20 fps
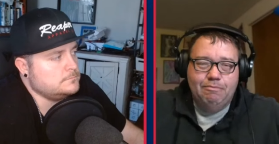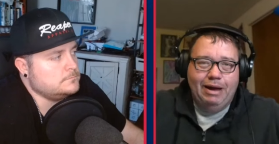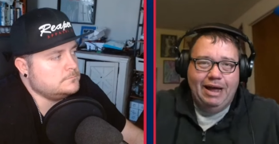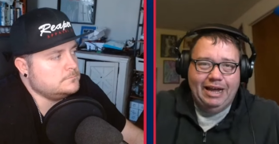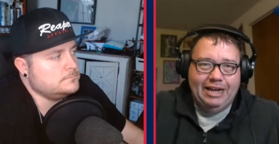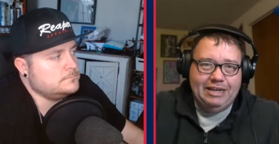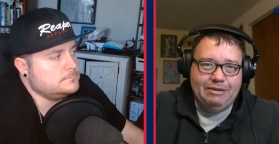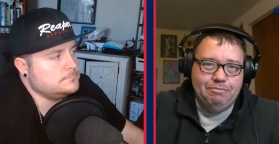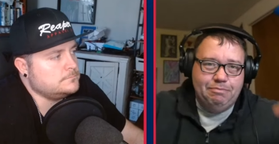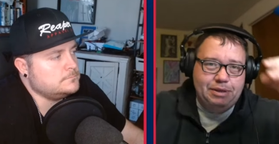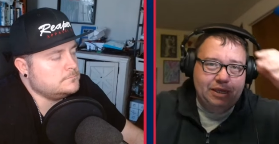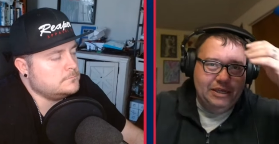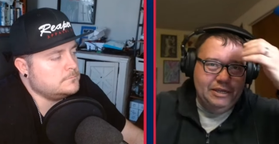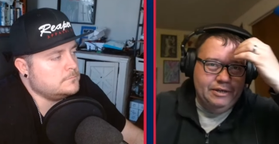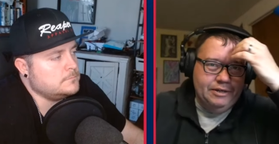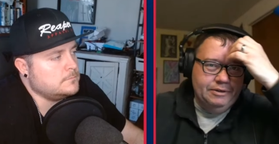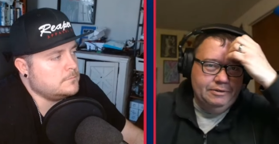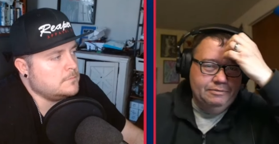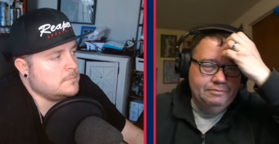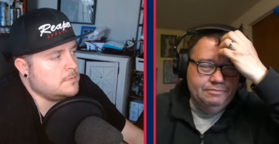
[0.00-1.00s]
Speaker 1: back and beat you
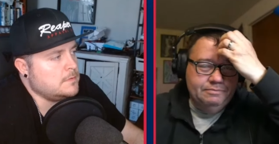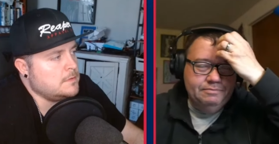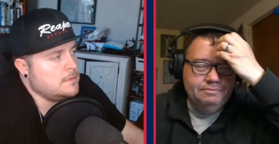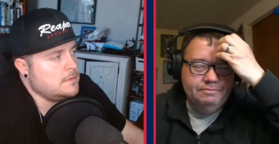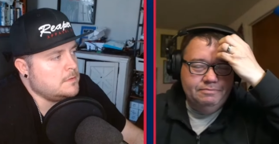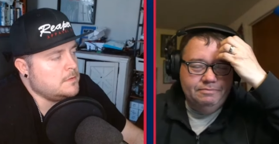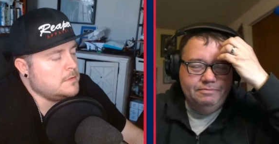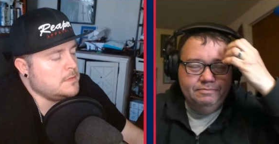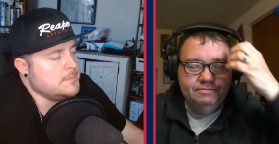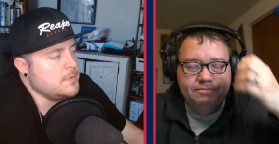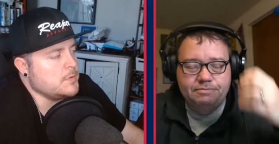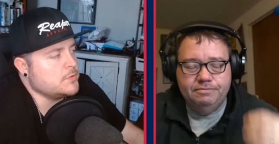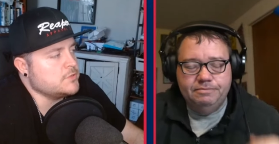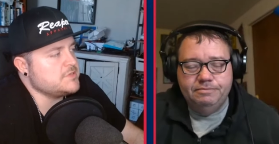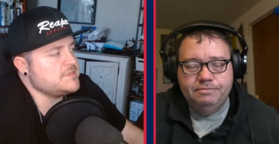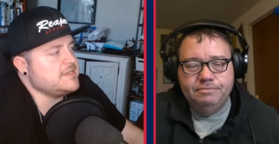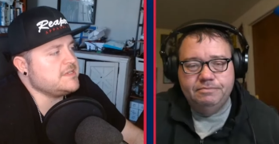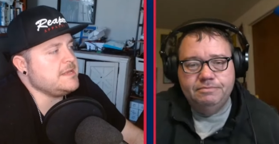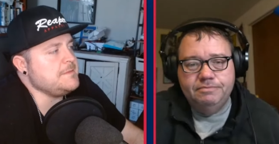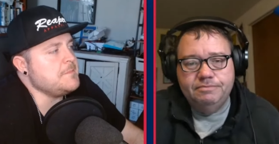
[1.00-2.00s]
Speaker 2: the Motor
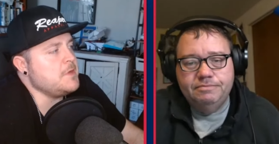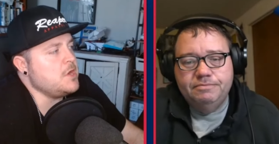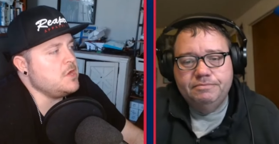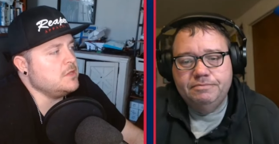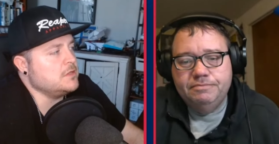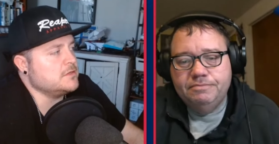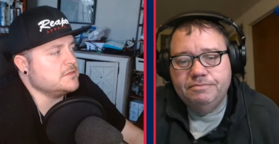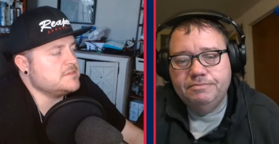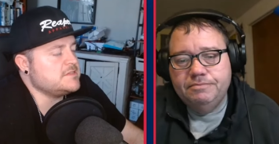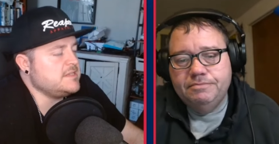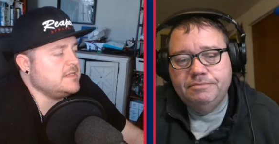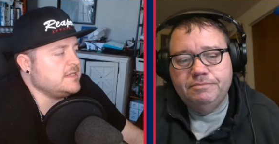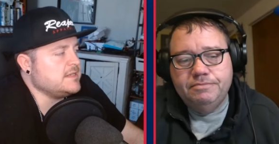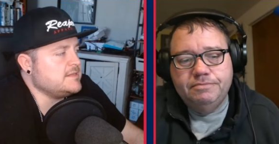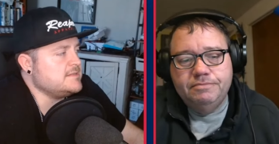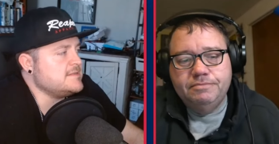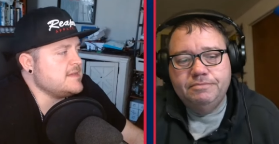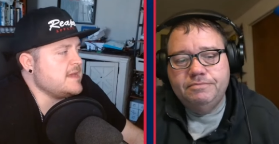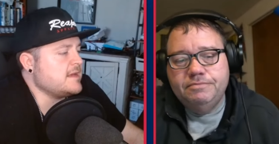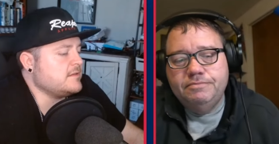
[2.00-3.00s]
City Maulers did
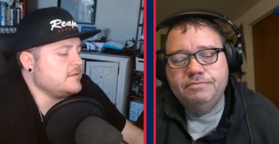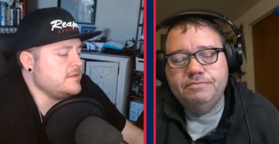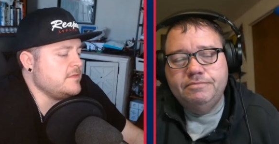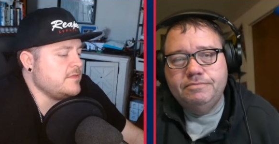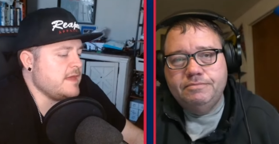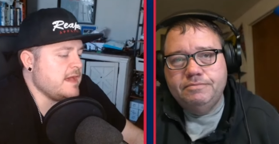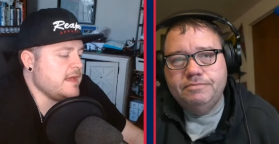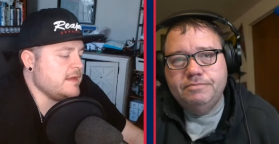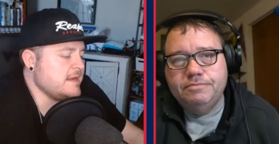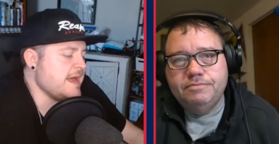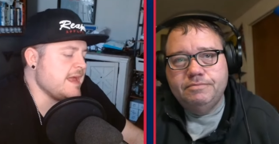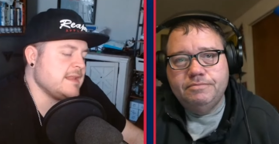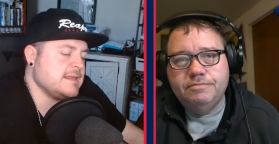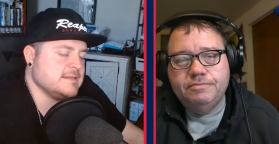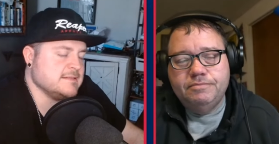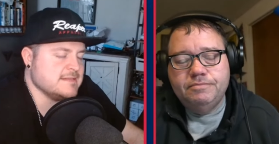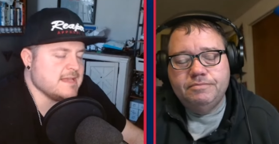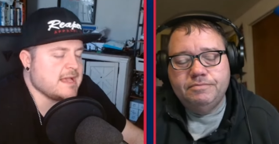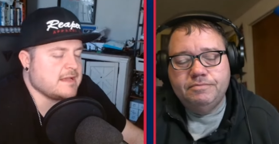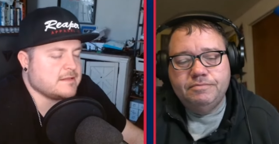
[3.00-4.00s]
exactly that. Not
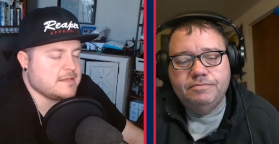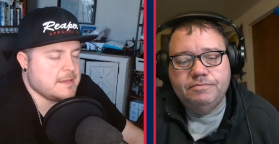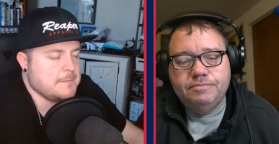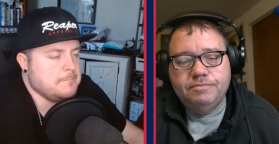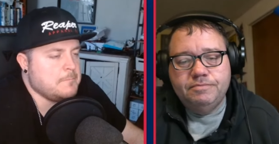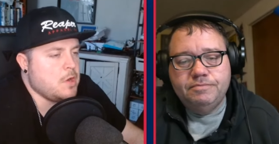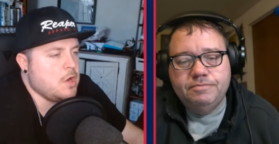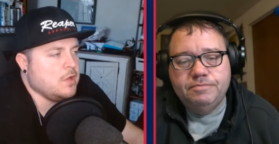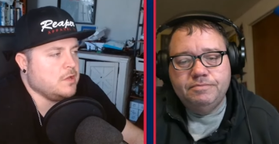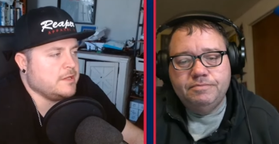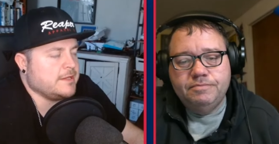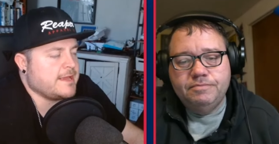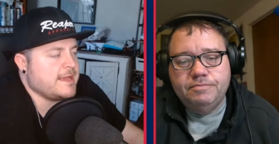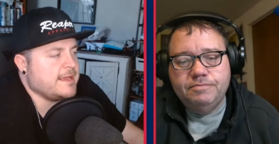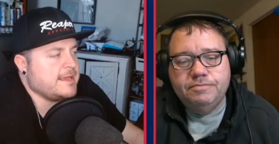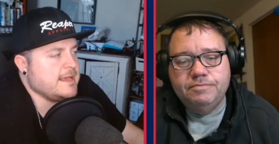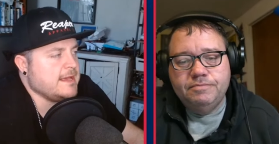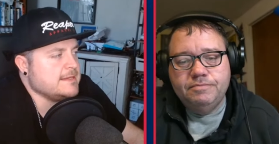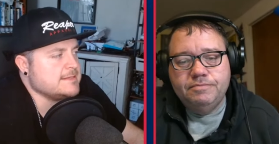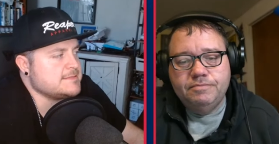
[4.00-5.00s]
exactly a mauling, I
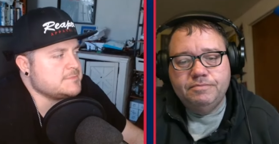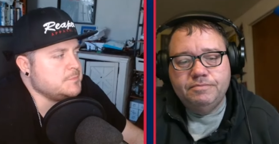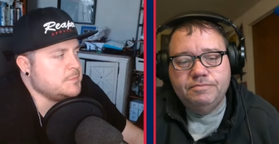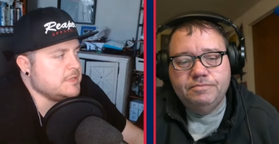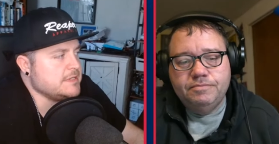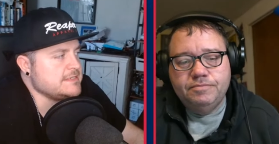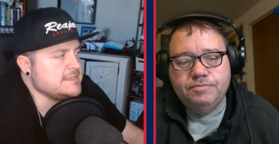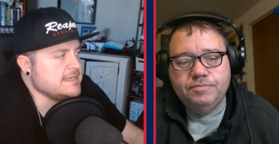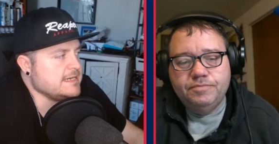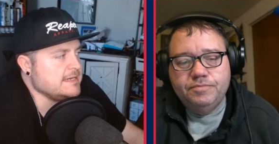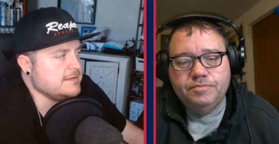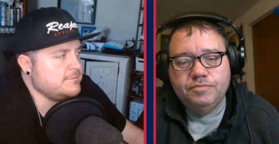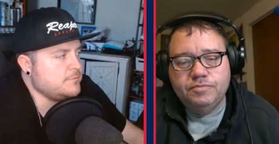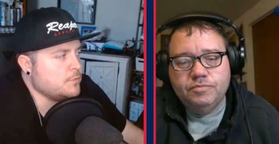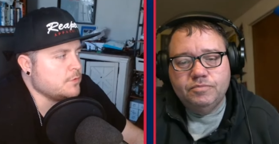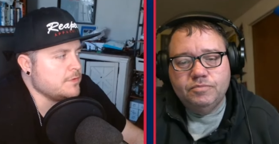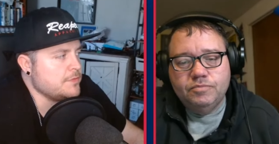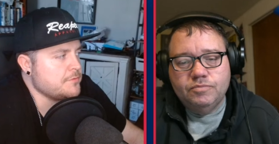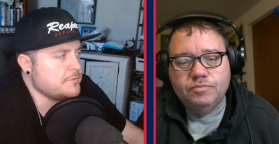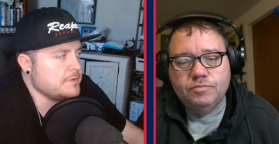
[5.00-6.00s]
guess, but uh,
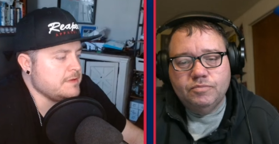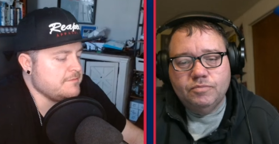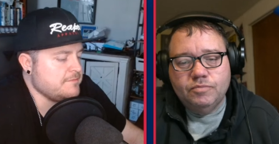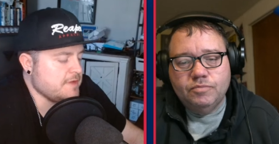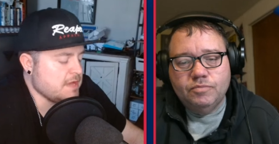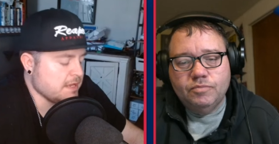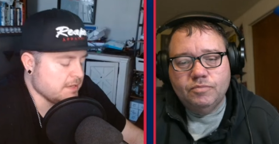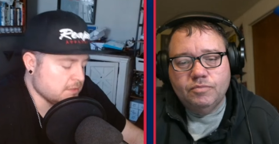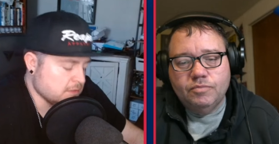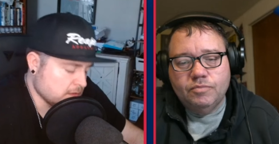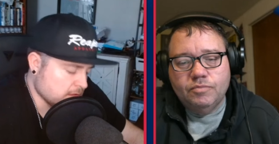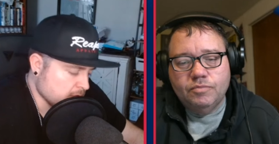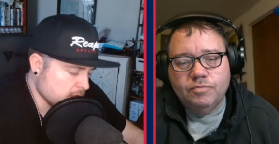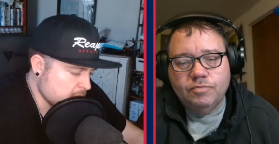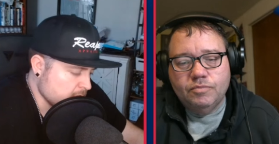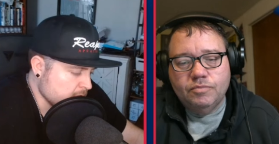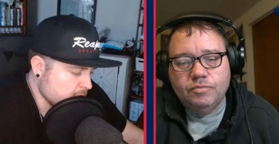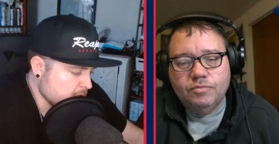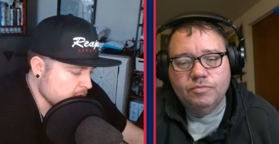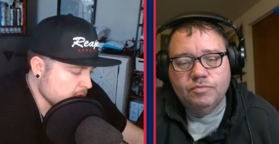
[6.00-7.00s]
four three final.
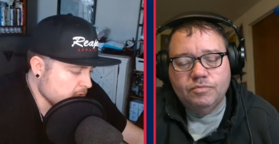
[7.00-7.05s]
